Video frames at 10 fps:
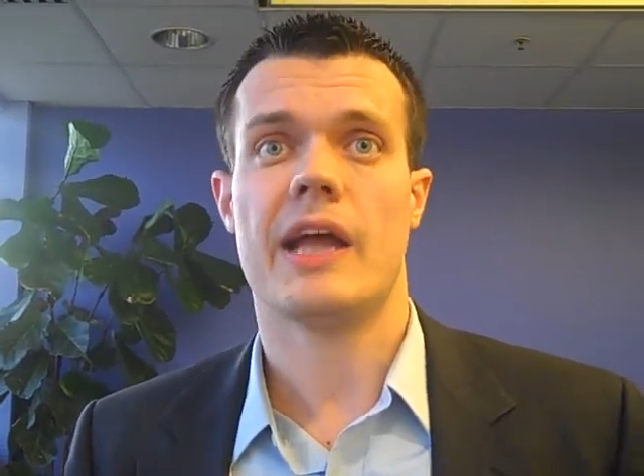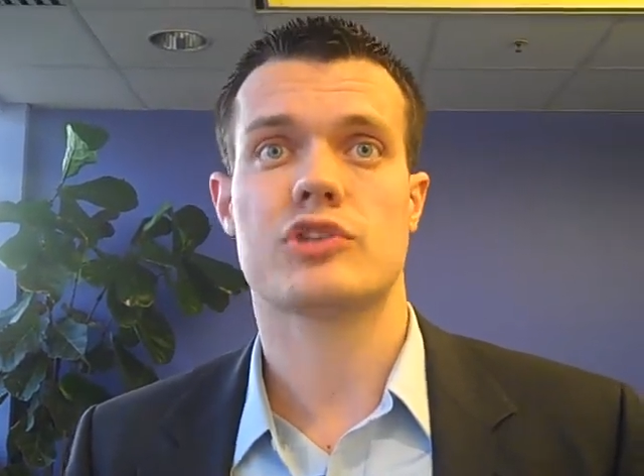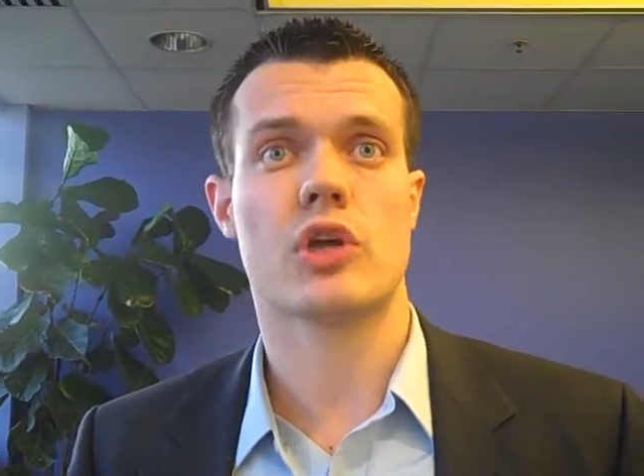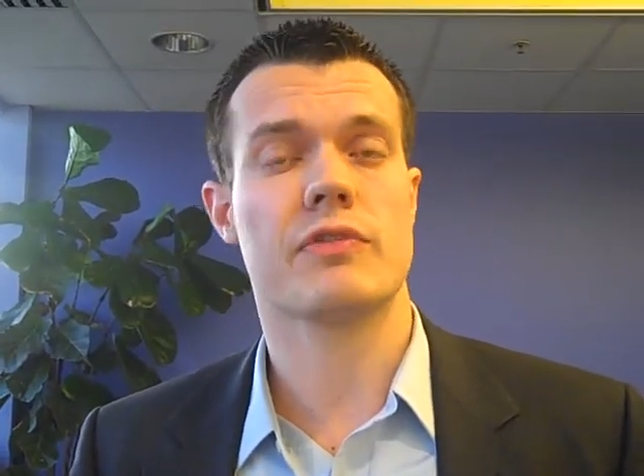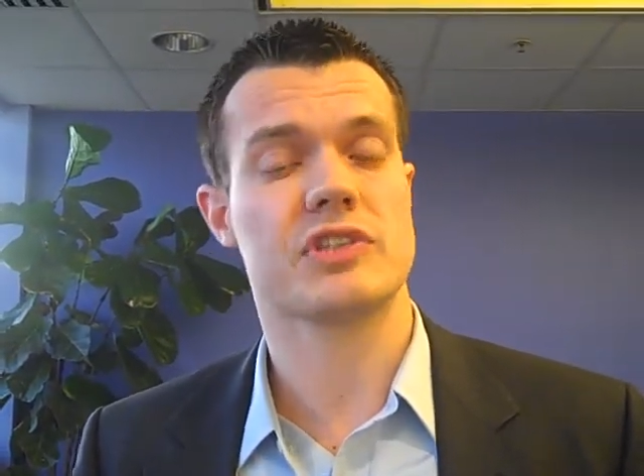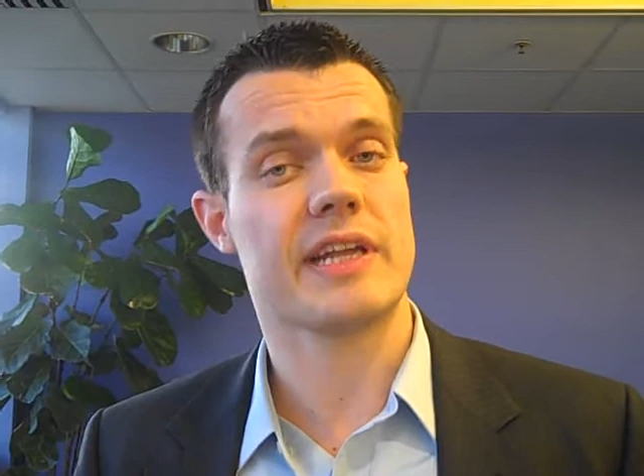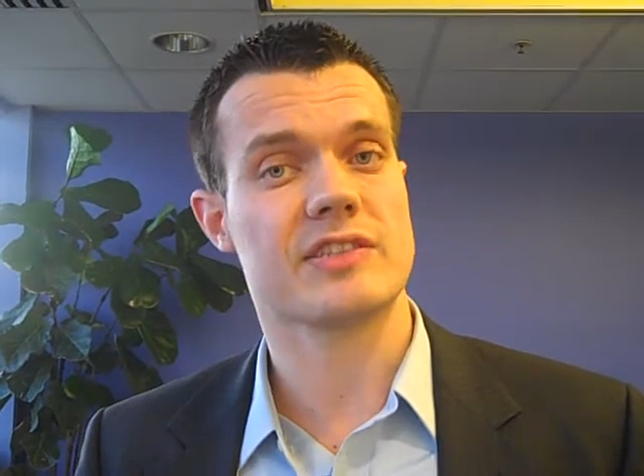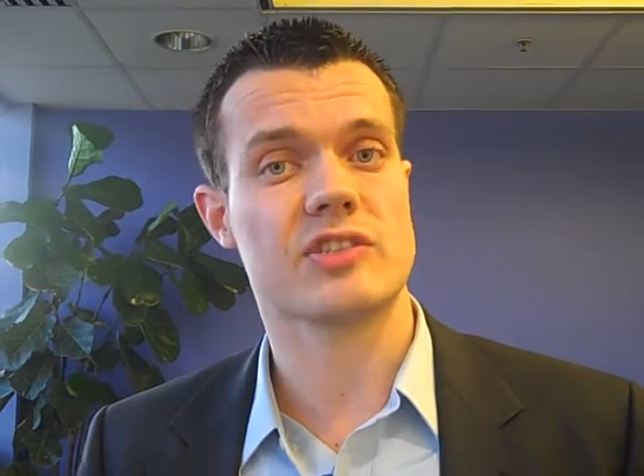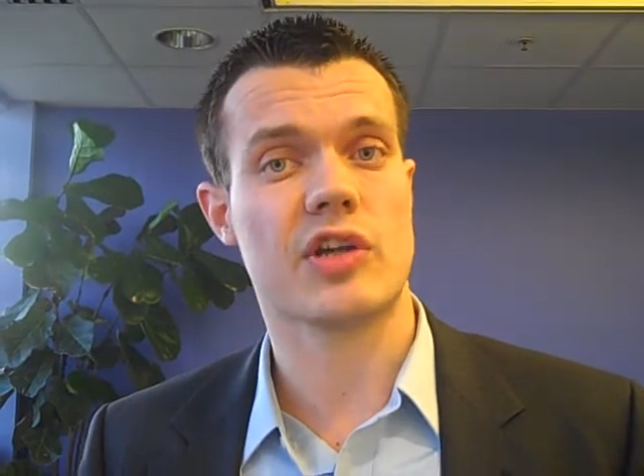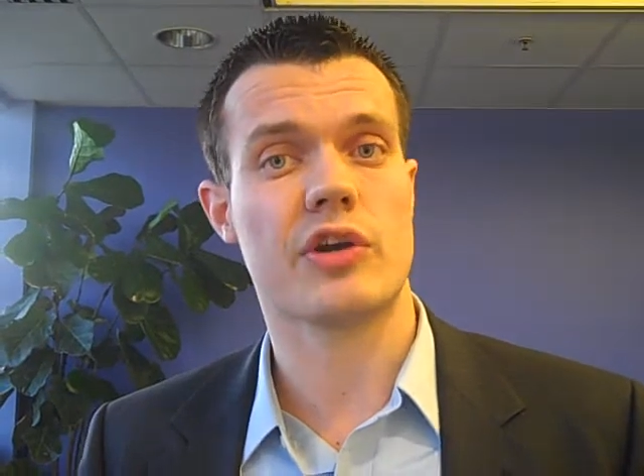and service
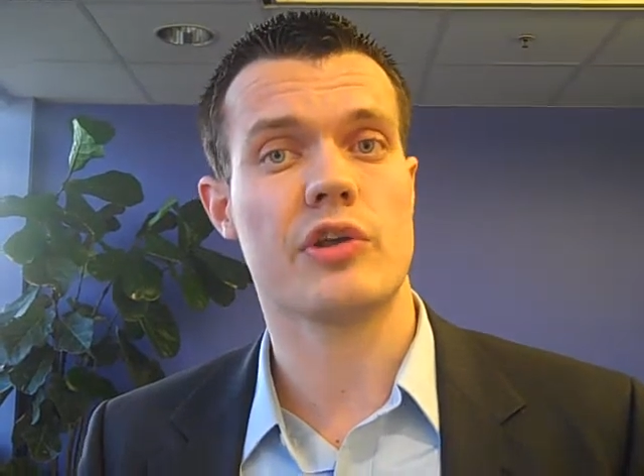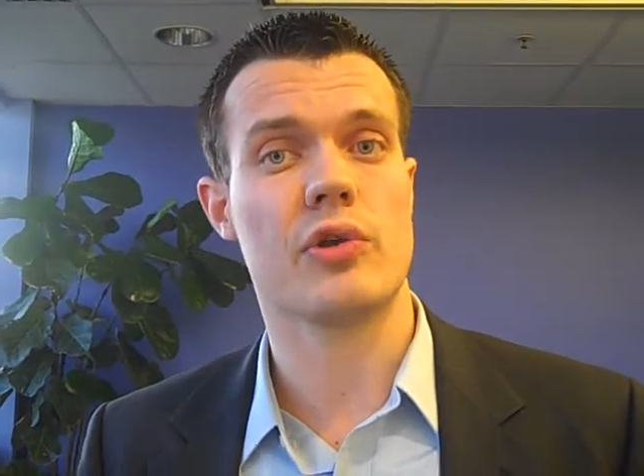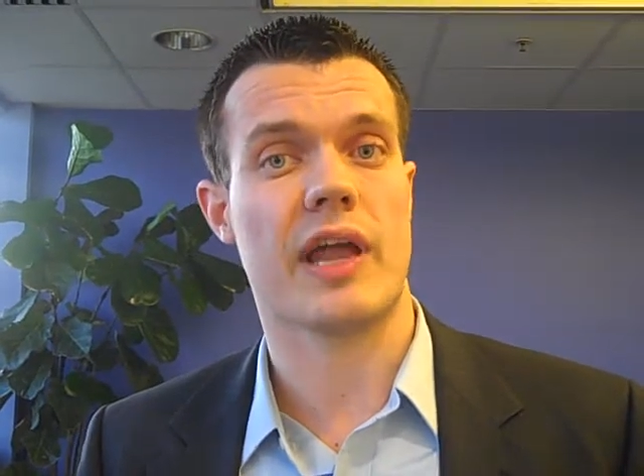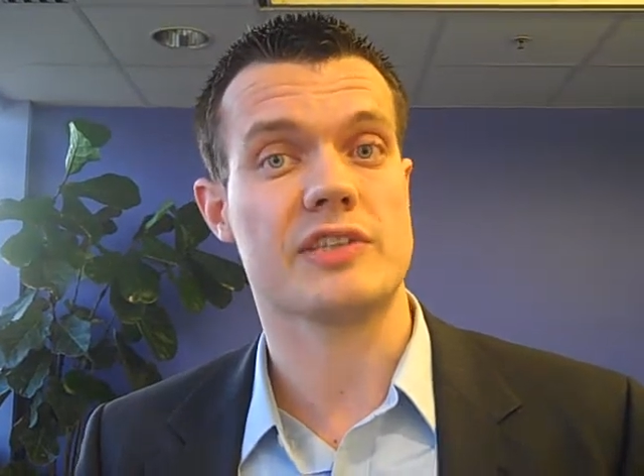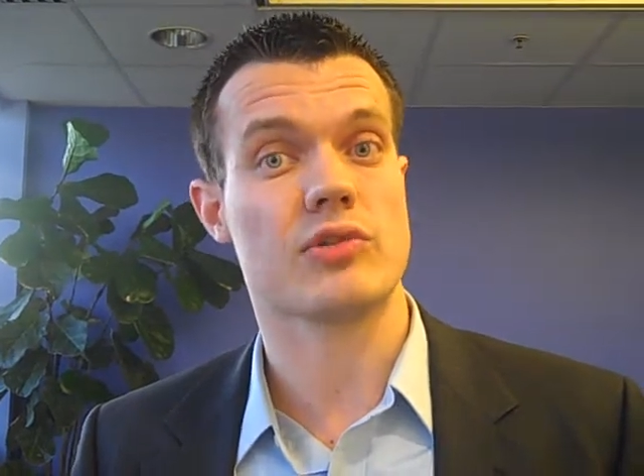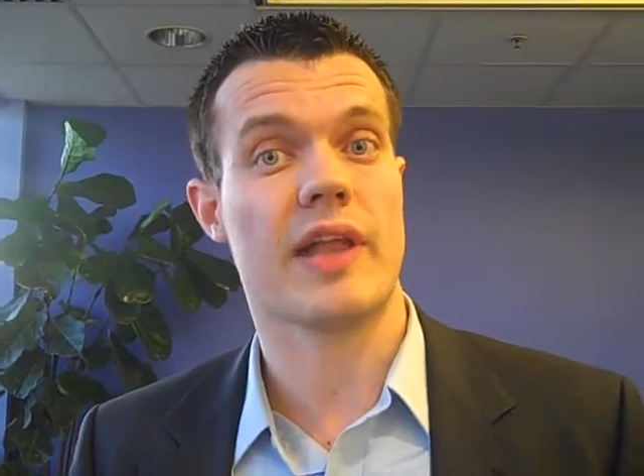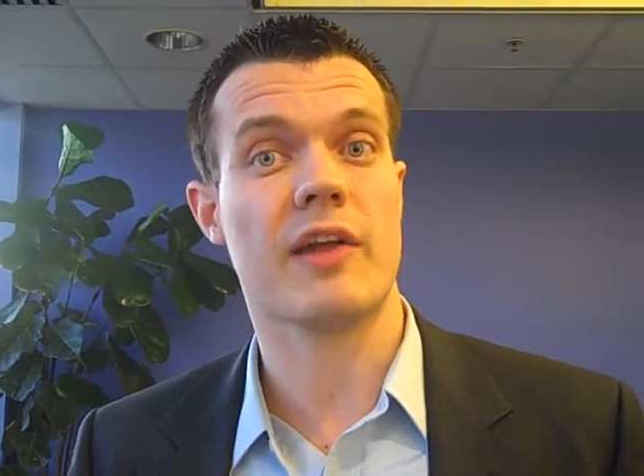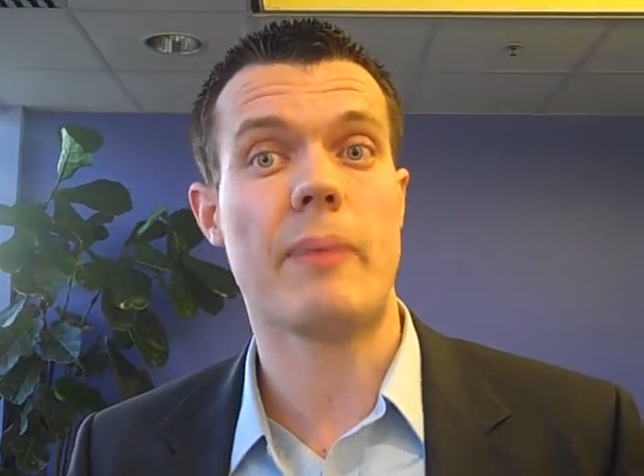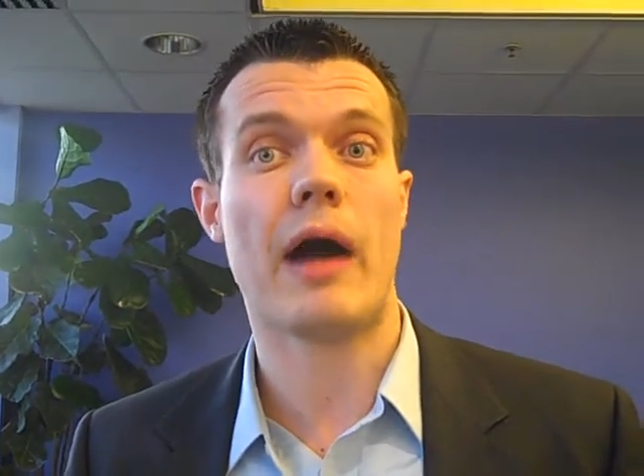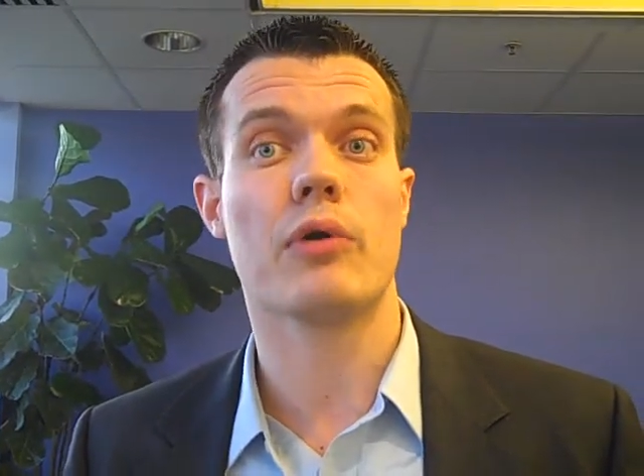data centers are underutilized, so a
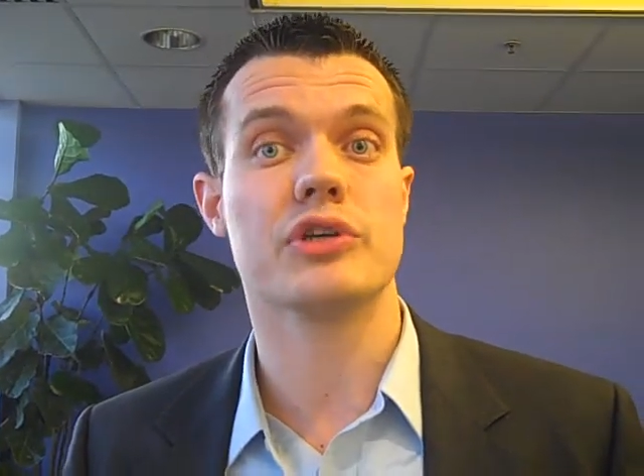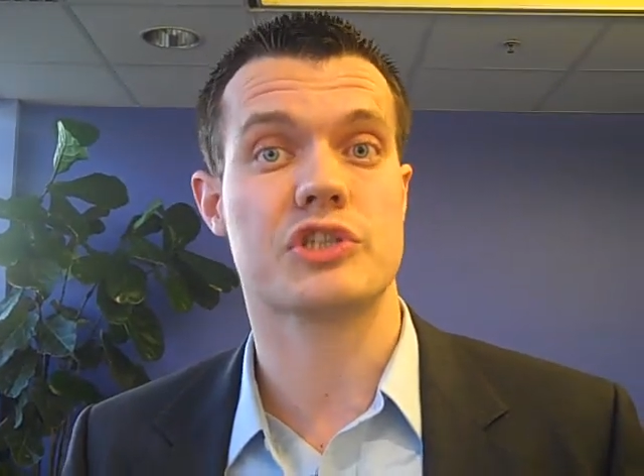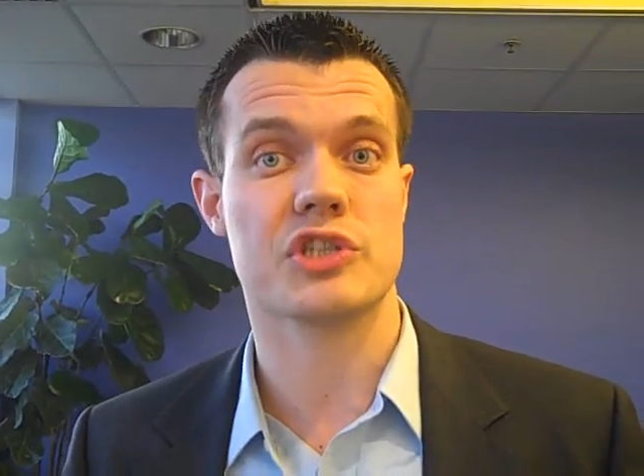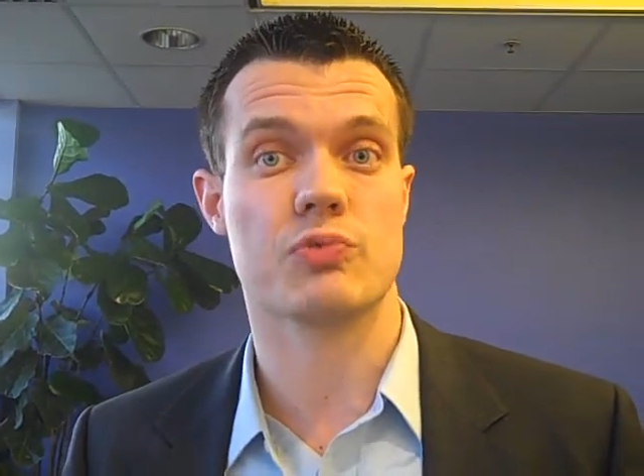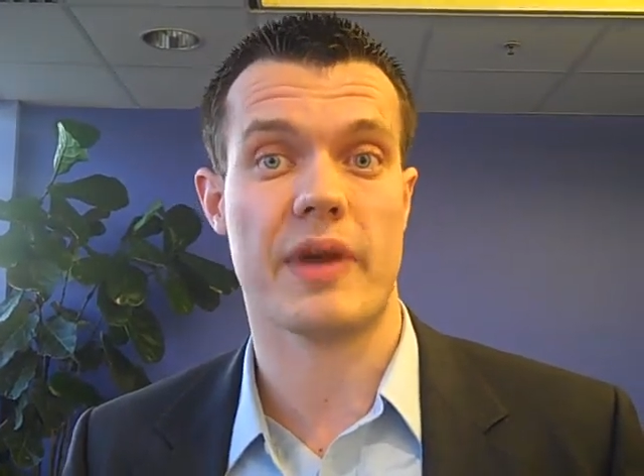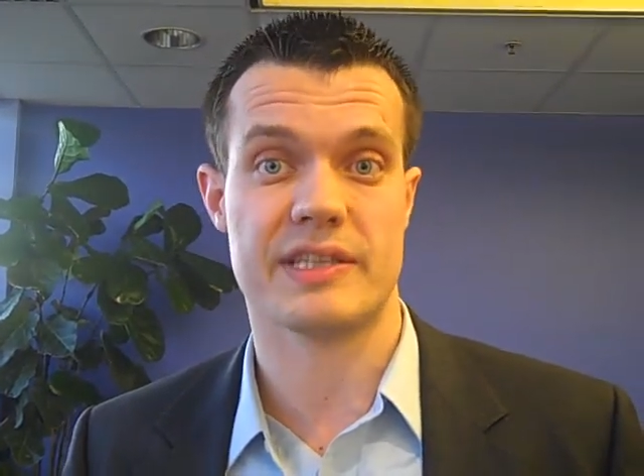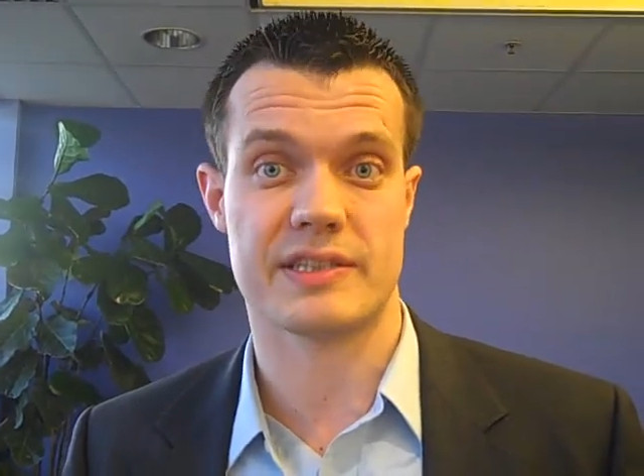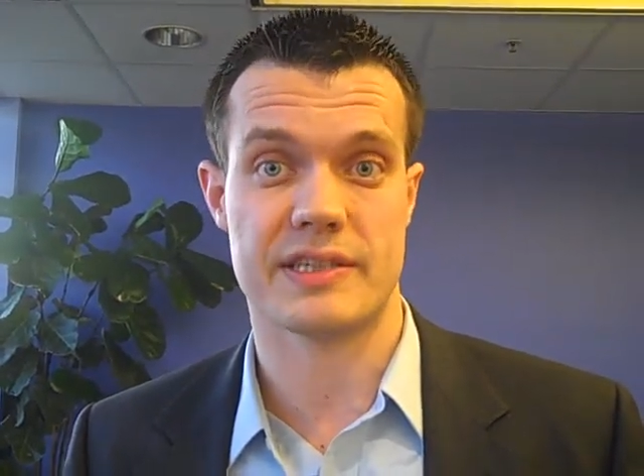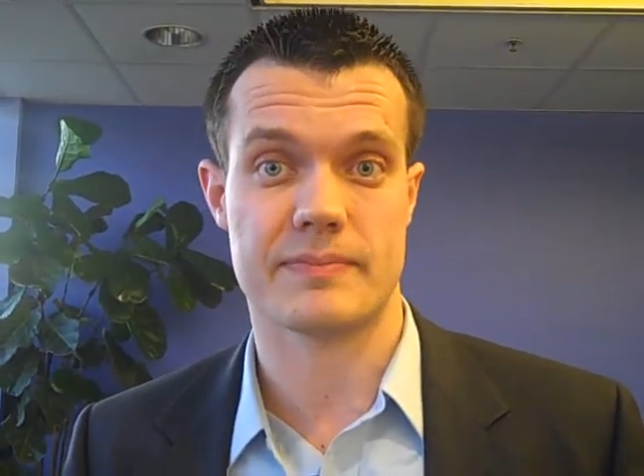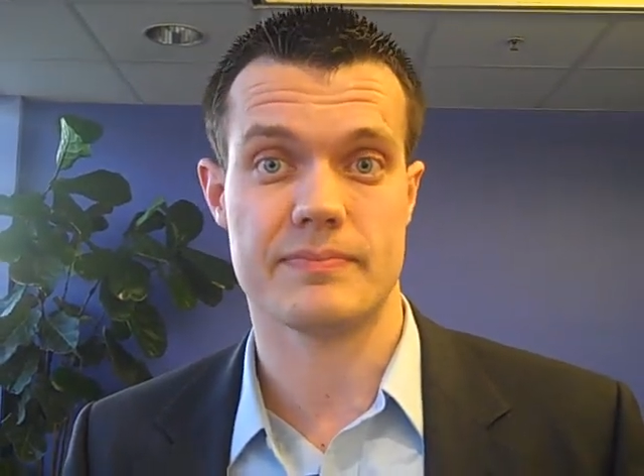lot of power is just wasted.